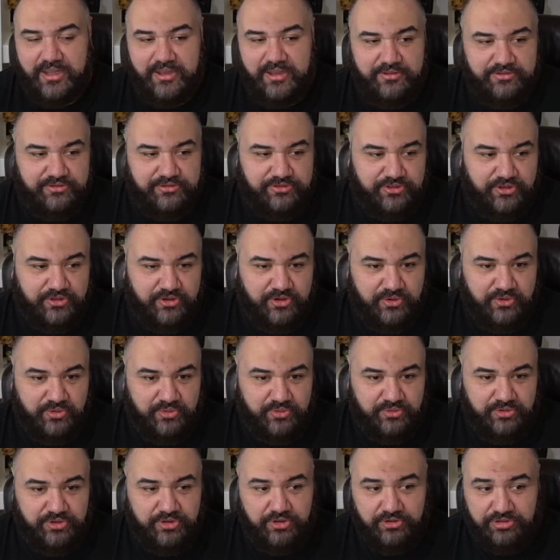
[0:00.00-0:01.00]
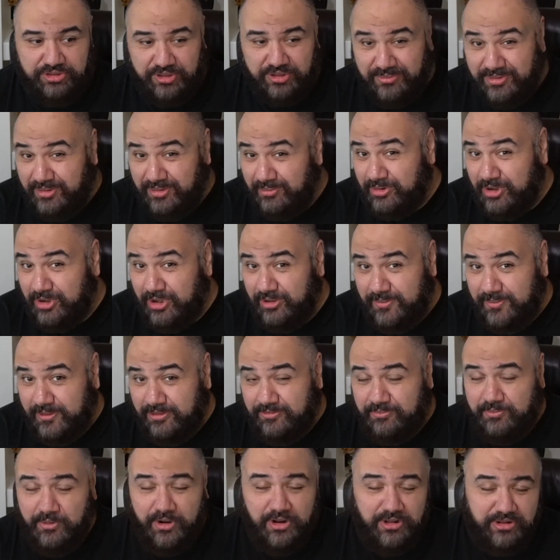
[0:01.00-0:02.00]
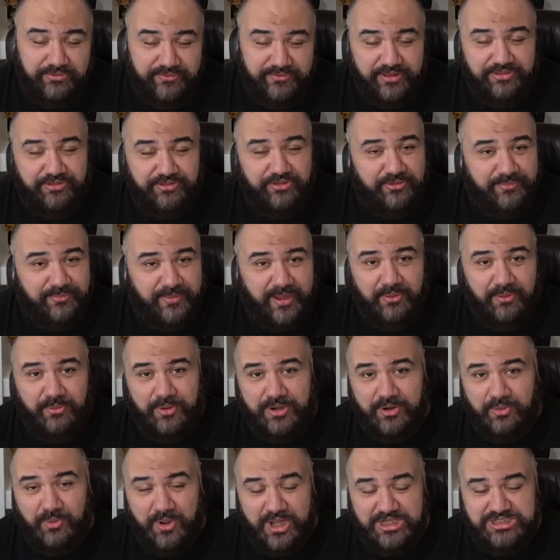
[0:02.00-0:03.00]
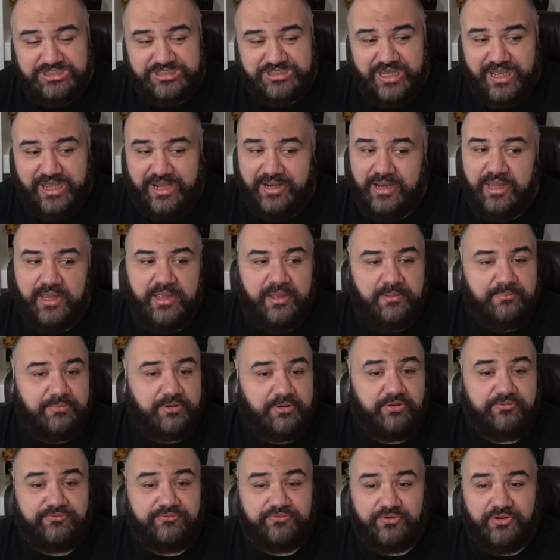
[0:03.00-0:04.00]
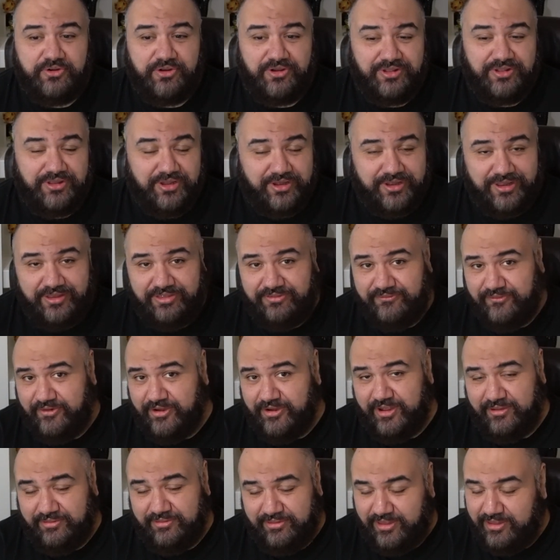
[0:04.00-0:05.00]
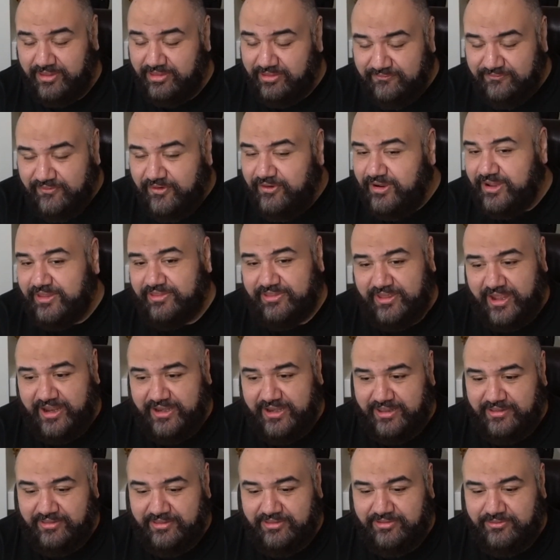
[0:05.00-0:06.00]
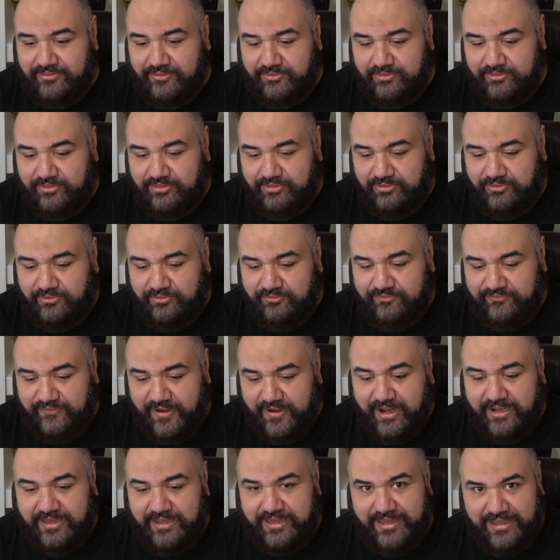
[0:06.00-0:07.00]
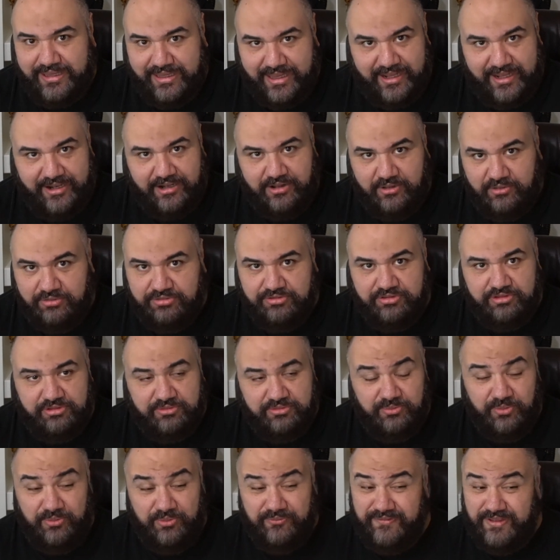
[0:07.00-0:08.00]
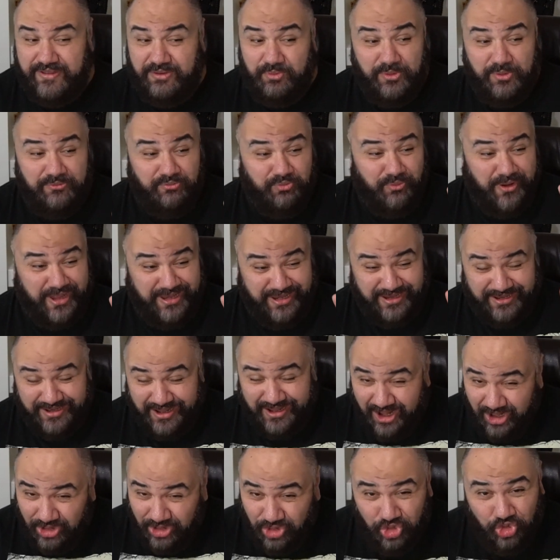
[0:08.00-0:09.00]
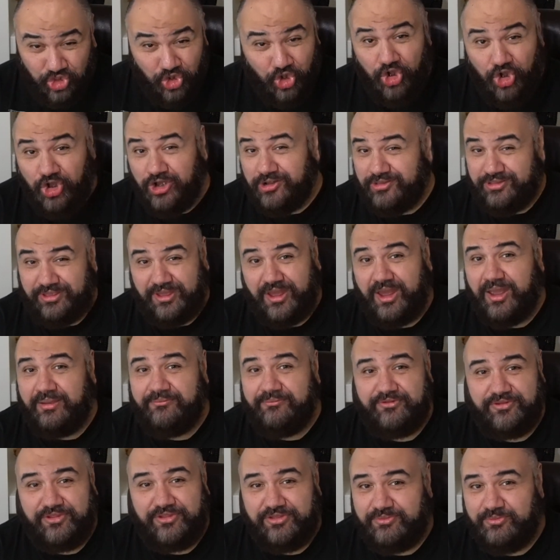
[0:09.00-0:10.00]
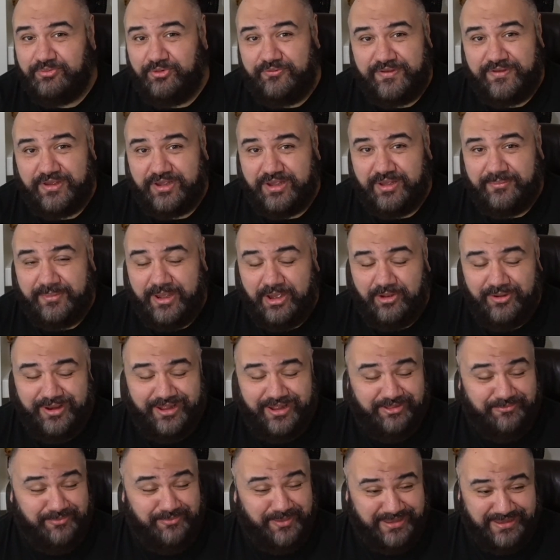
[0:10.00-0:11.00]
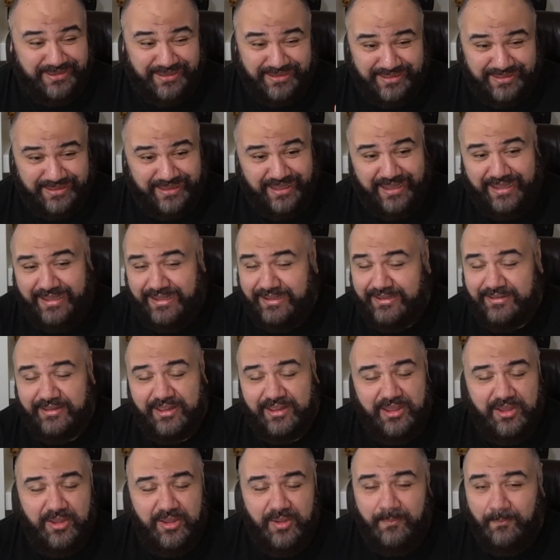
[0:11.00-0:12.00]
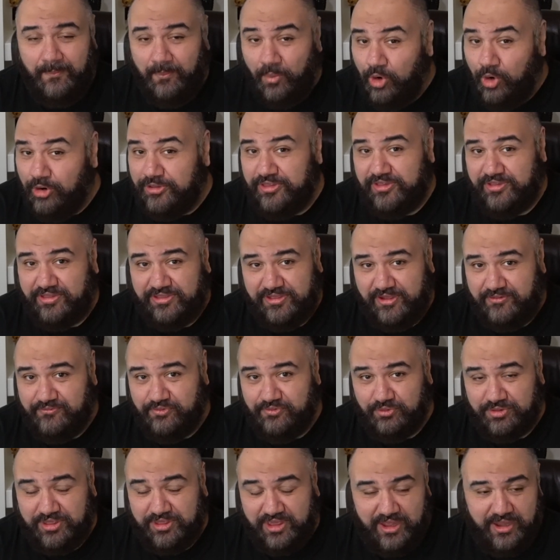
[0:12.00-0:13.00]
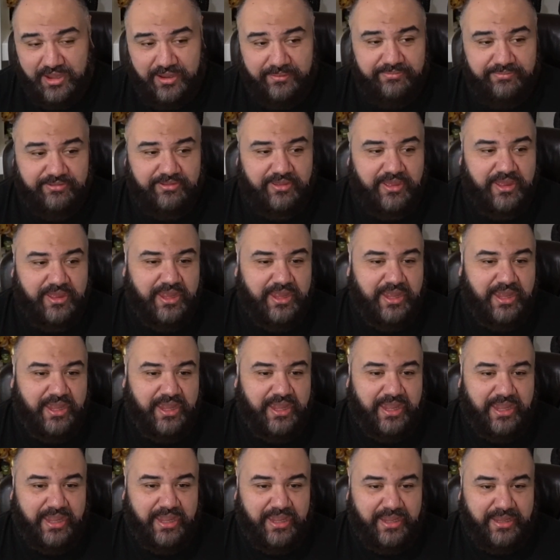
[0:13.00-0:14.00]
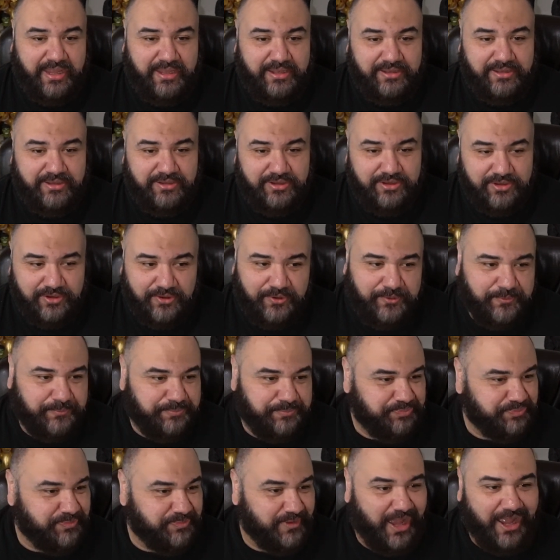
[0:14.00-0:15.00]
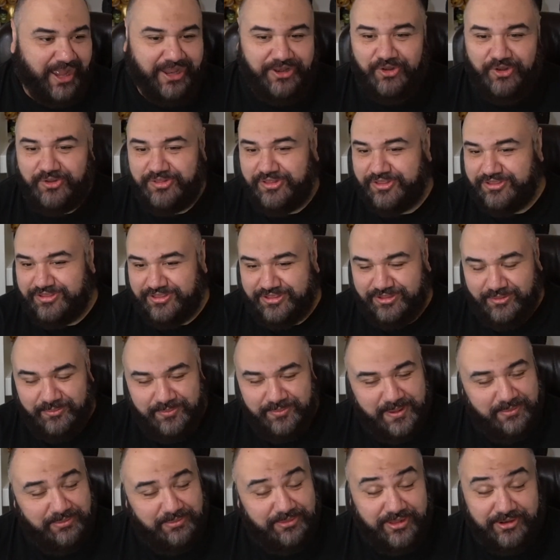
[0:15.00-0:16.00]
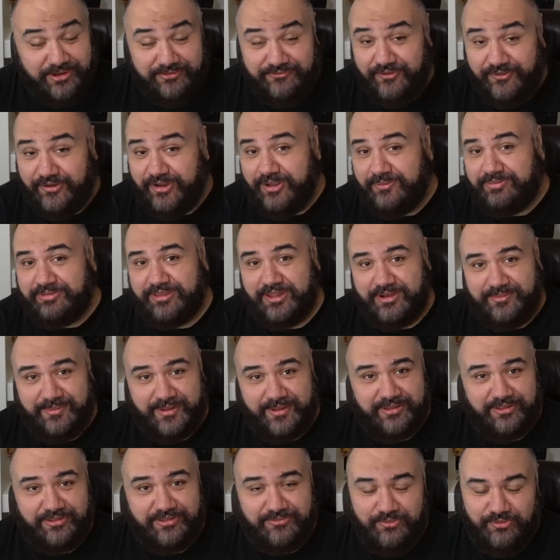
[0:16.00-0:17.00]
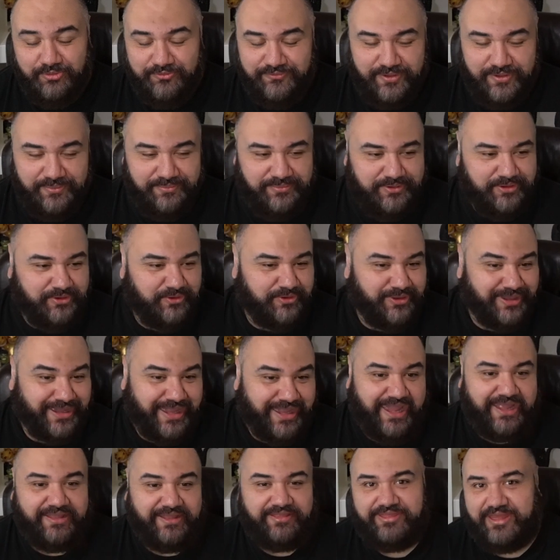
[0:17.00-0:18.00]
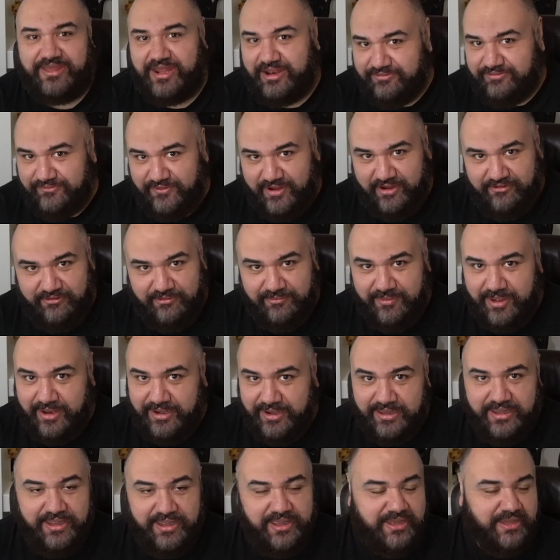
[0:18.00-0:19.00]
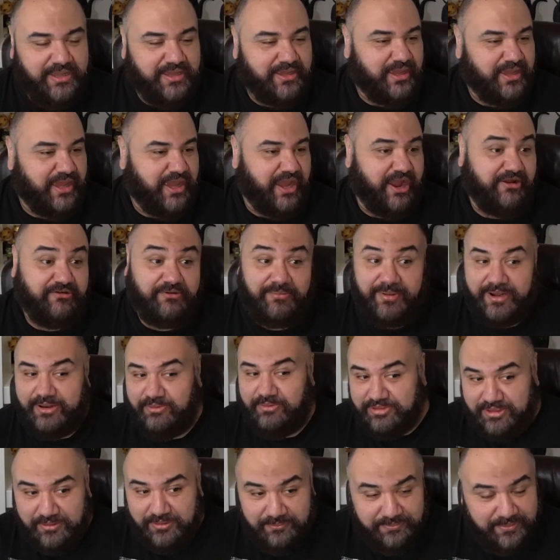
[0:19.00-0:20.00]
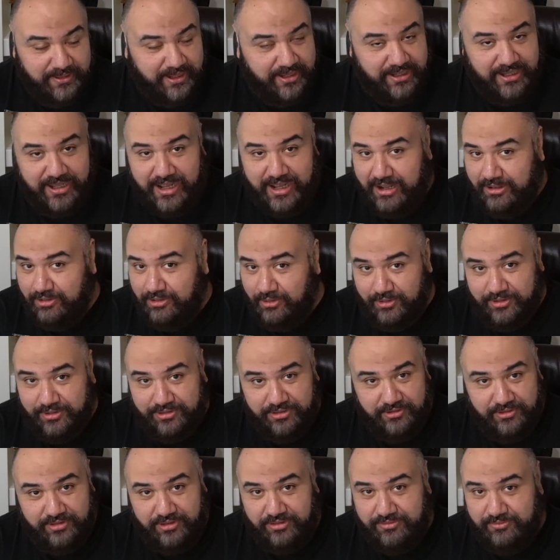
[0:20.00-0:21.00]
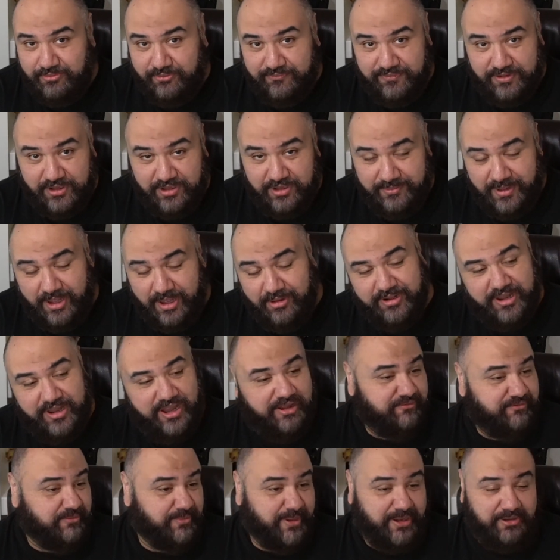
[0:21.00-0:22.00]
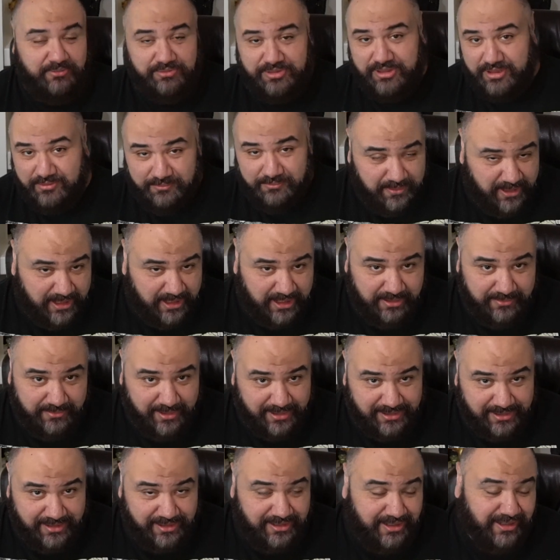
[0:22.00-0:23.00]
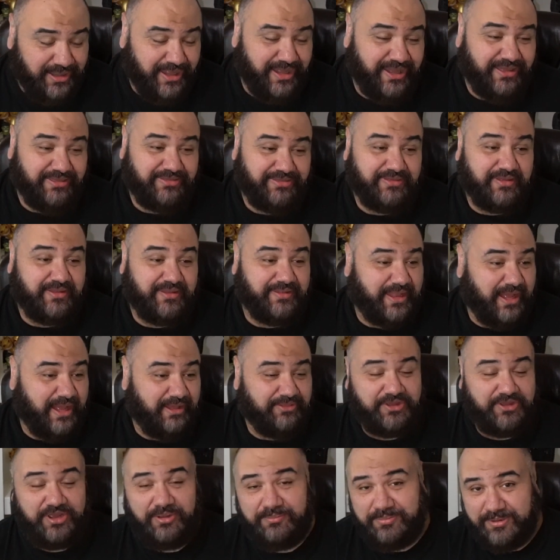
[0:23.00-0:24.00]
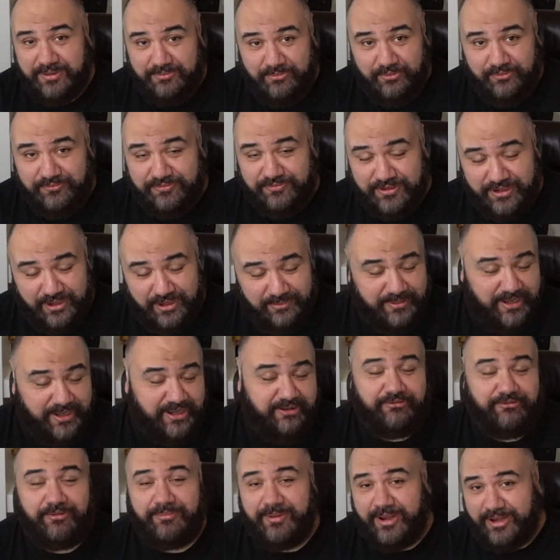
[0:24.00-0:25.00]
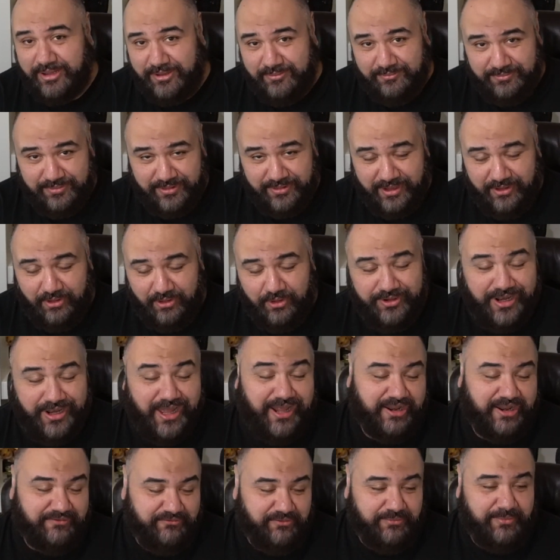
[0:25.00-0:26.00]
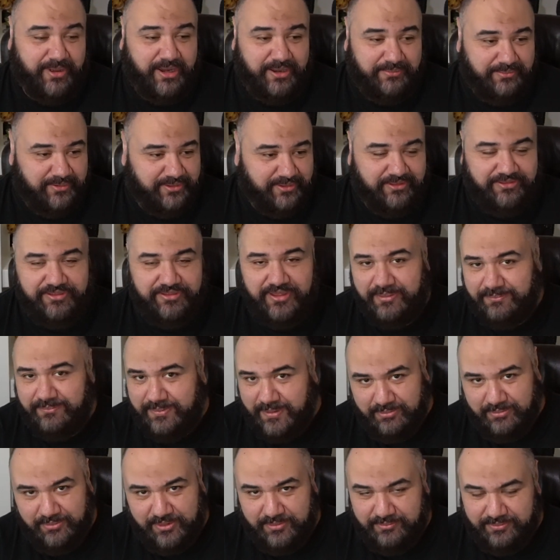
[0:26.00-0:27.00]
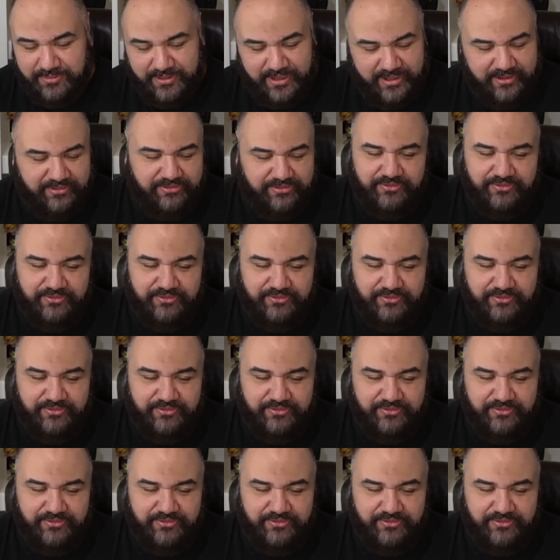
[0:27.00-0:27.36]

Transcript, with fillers: So you know, some of them could be spoilery, so you might want to watch that. But overall, look, it's very it's very exciting to to finally get close to this movie. We've waited a long time for this movie to come out. It's been delayed more than several times, and you know, I know there's some people that are very upset about this move up. You know, you can't satisfy everybody. Everybody was complaining on how long it took this movie to come out. Everybody was complaining about the delays. Now the company moves it up, and everybody complain, or not everybody, but the same people complain.